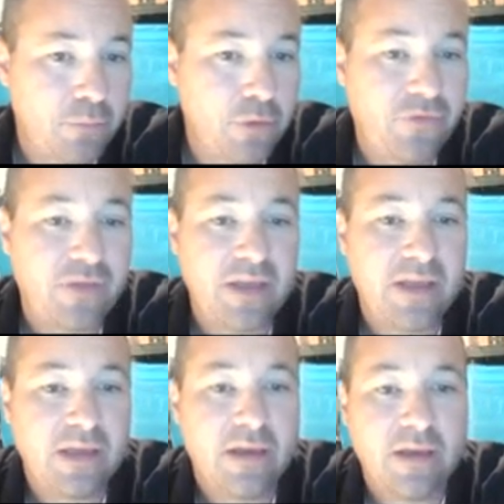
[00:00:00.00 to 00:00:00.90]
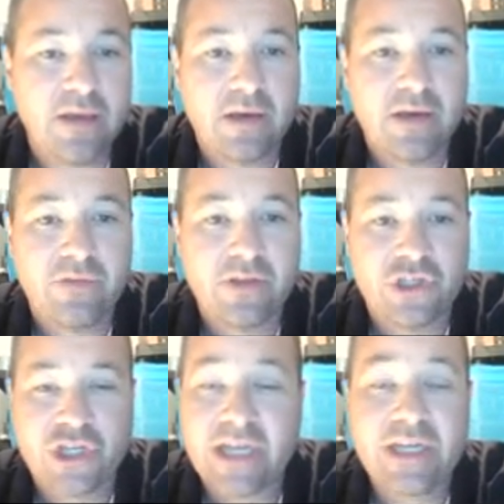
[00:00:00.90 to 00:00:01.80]
and put the
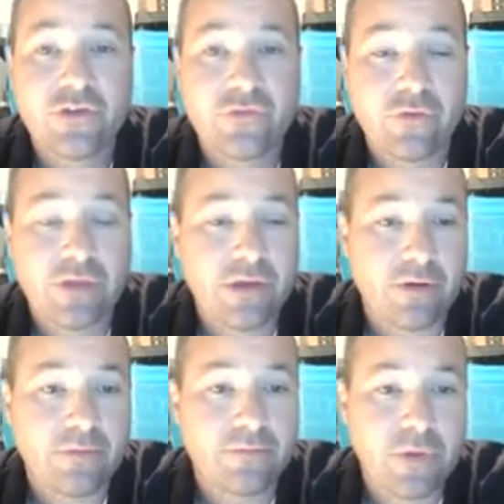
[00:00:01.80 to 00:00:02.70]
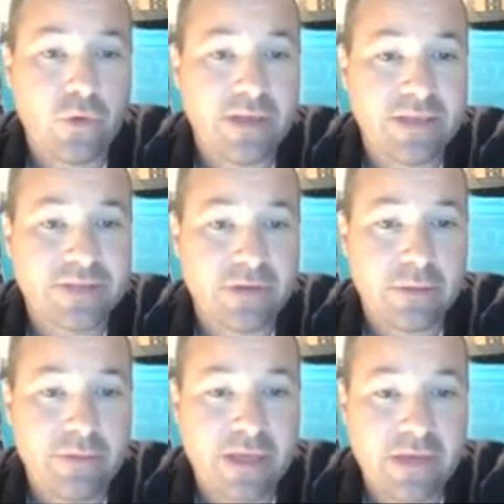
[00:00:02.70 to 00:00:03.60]
change for the year. You wouldn't
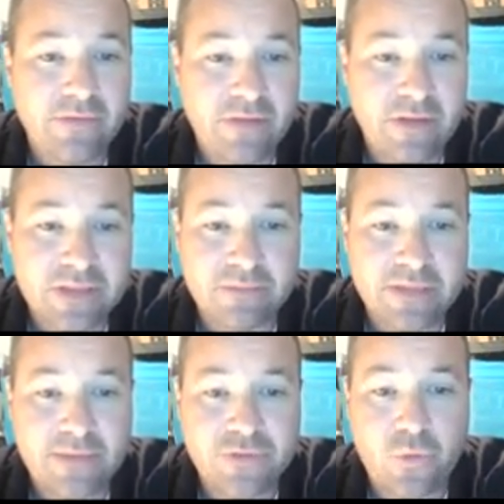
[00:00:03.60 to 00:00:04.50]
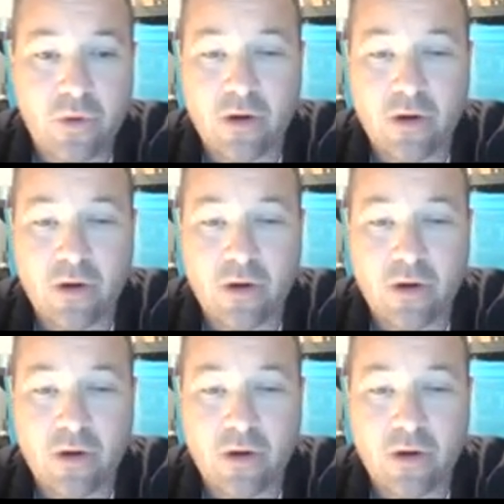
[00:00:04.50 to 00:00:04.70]
necessarily be given this. Sometimes you